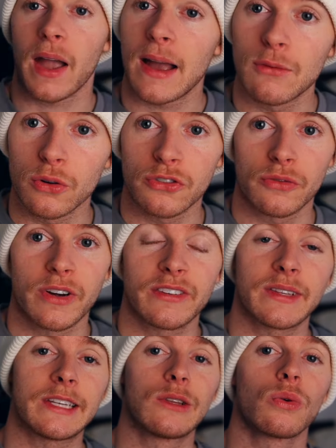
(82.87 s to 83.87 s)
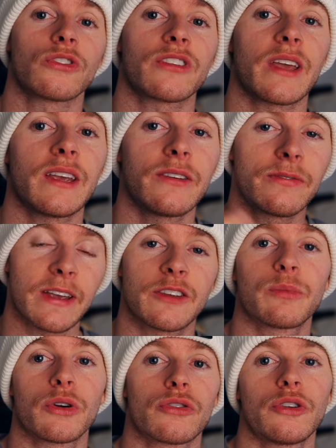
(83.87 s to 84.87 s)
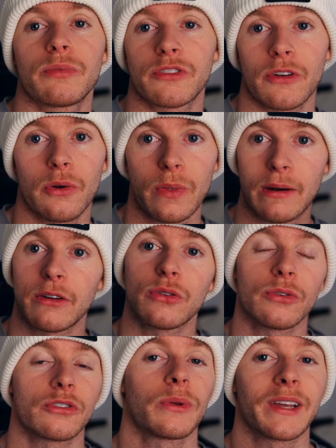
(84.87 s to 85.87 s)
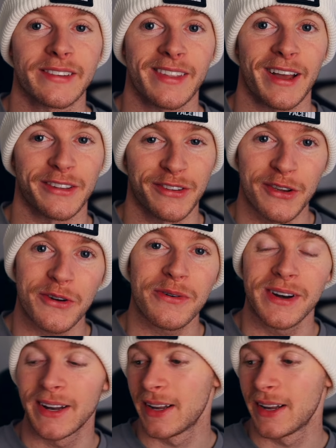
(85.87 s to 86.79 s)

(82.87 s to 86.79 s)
I have also recently launched a Facebook group, so there is also a link to that too.